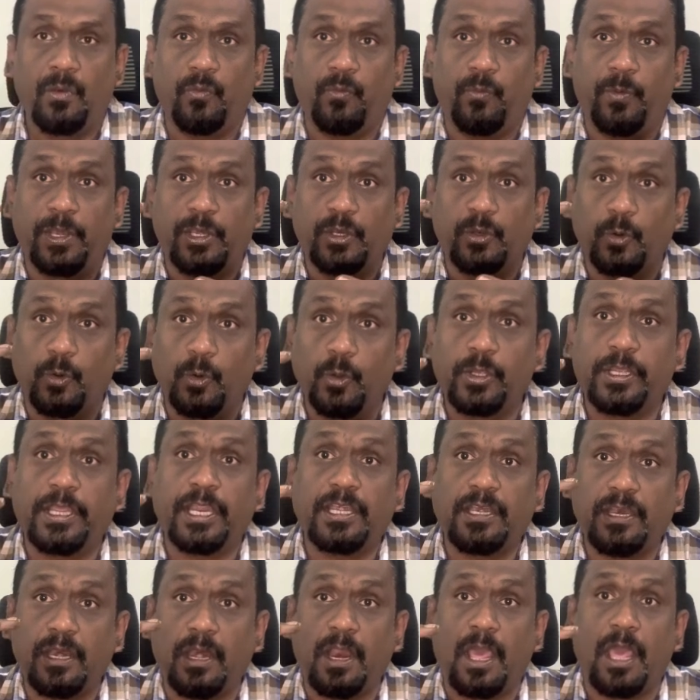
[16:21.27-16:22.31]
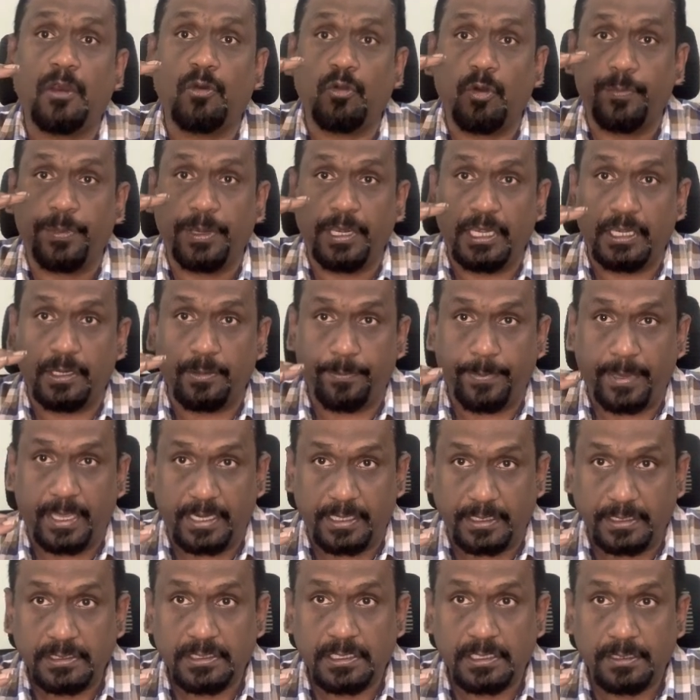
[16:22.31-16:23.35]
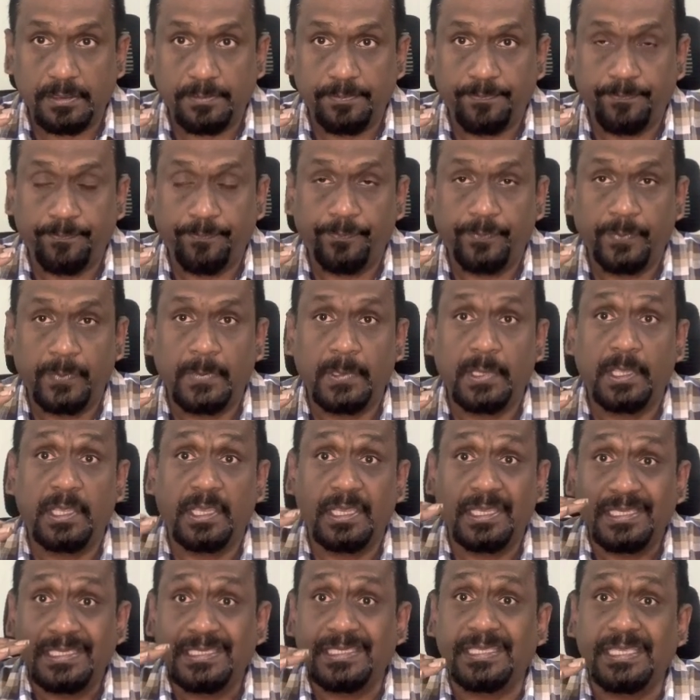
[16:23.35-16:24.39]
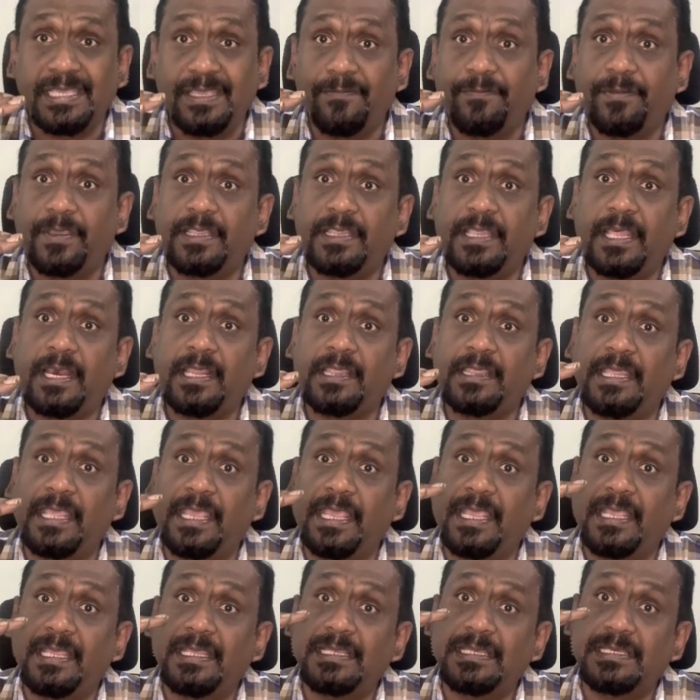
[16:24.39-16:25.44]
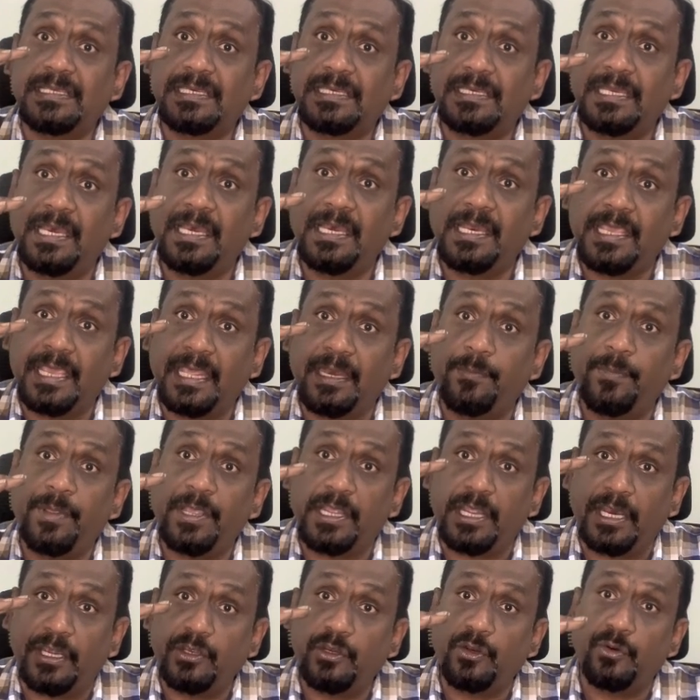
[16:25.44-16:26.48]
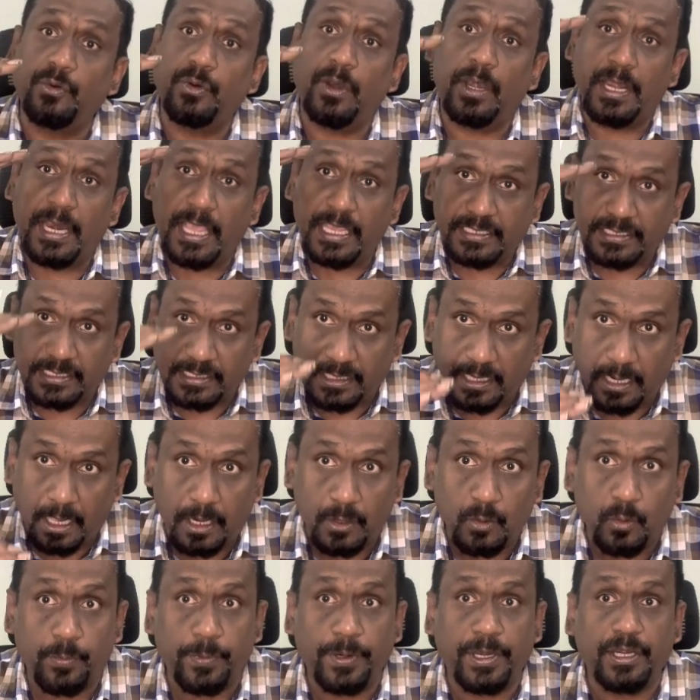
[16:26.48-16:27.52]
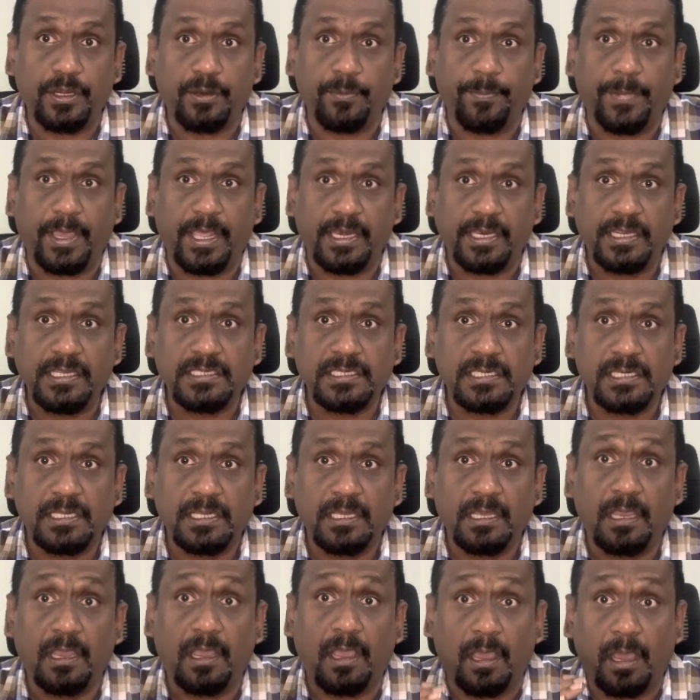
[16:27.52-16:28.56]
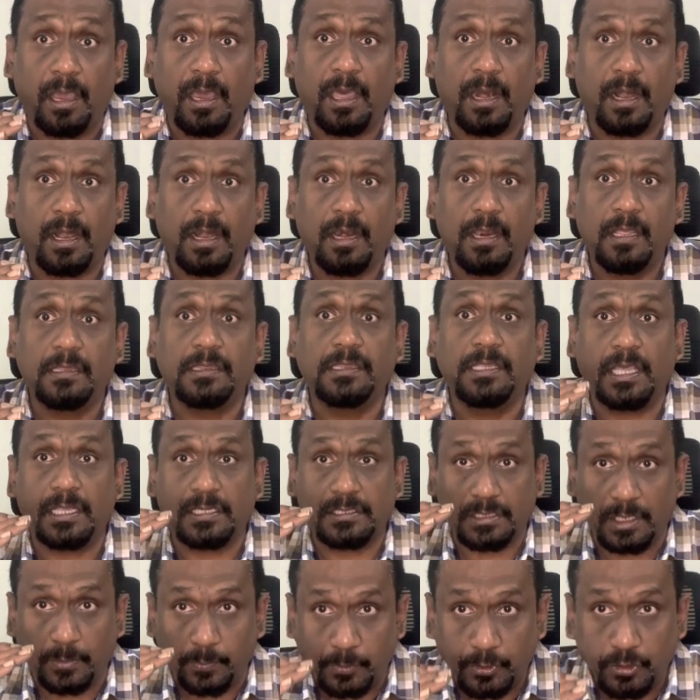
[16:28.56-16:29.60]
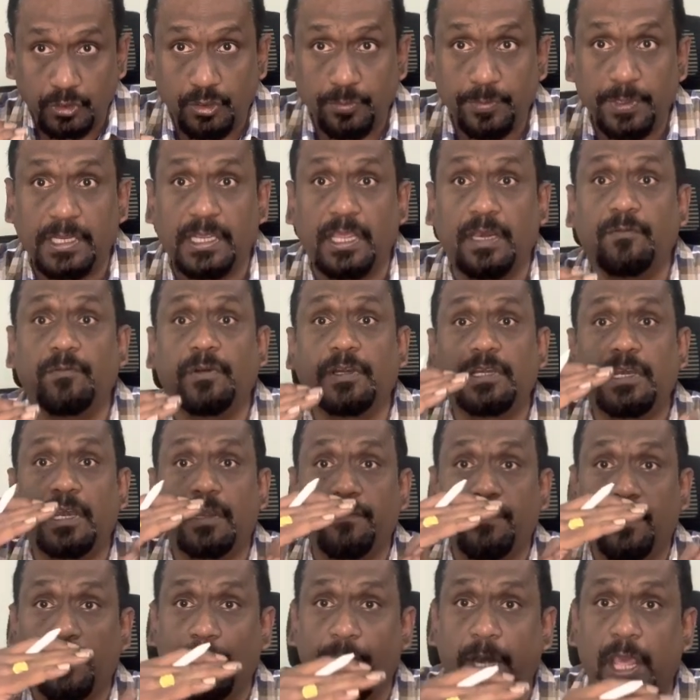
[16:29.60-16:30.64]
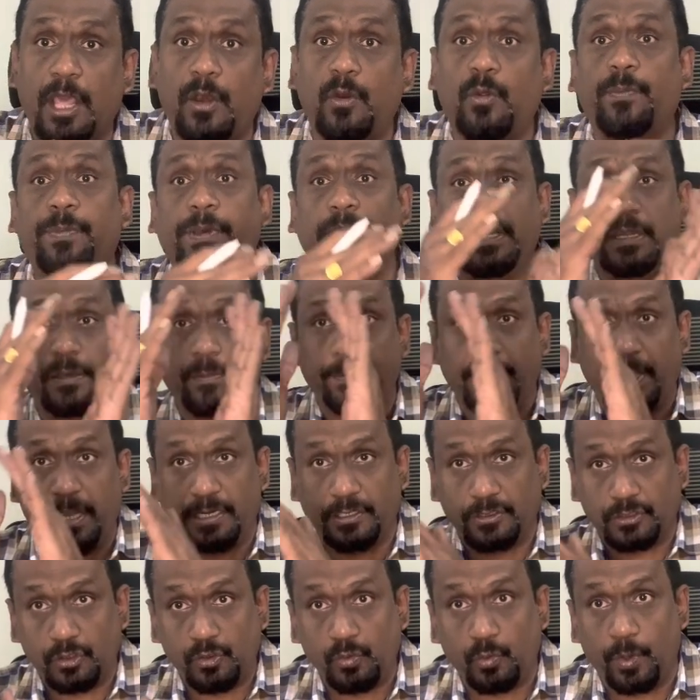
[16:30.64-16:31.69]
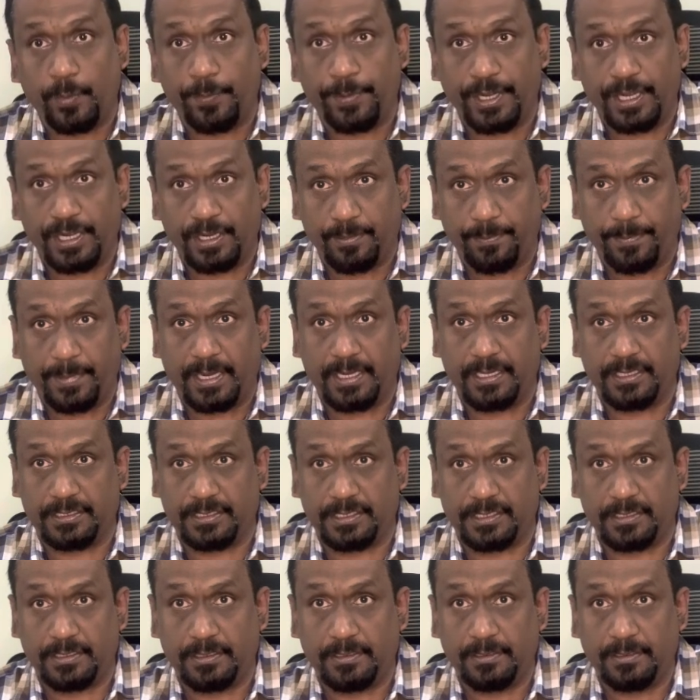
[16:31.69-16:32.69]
When you look at non-open item managed, see whether they still can be continued as non-open item managed, or they are supposed to be converted from non-open item managed to open item managed.